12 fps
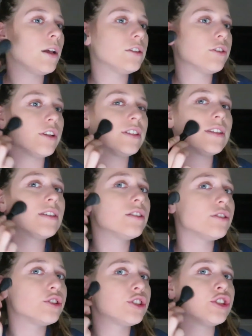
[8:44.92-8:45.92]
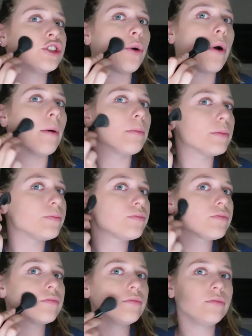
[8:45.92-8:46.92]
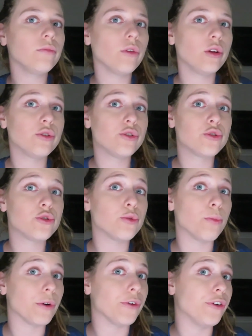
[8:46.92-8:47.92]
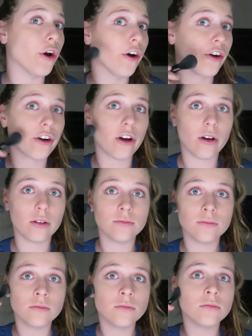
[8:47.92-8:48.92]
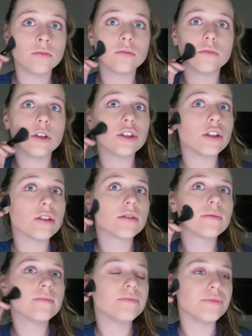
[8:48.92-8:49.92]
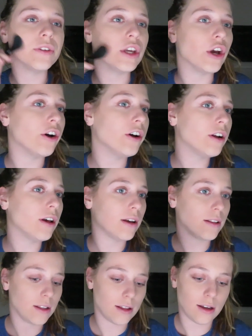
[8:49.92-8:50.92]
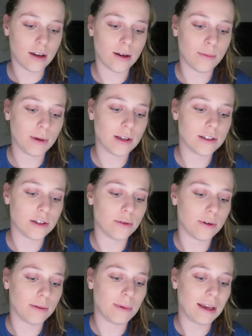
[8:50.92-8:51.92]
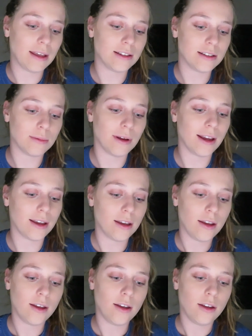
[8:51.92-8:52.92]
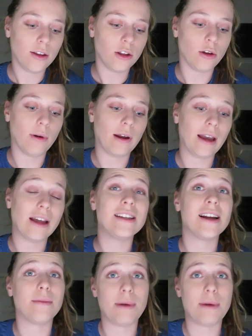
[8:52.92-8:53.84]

so this doesn't show up super dark, which is good because you don't want to make it seem like you're wearing a ton